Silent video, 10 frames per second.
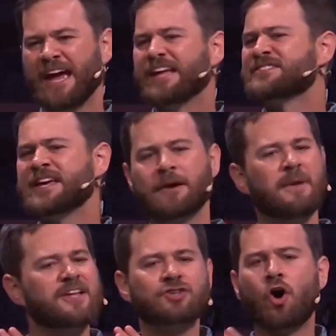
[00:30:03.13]

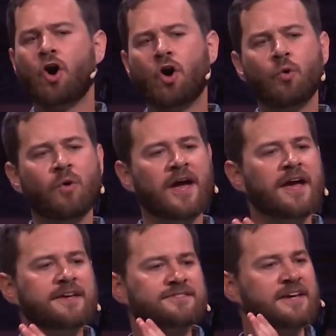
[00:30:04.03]
It's
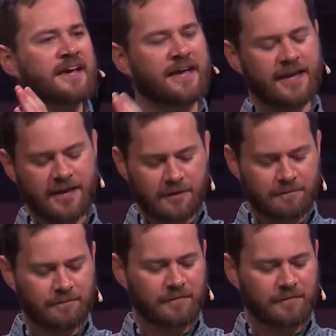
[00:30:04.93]
always him.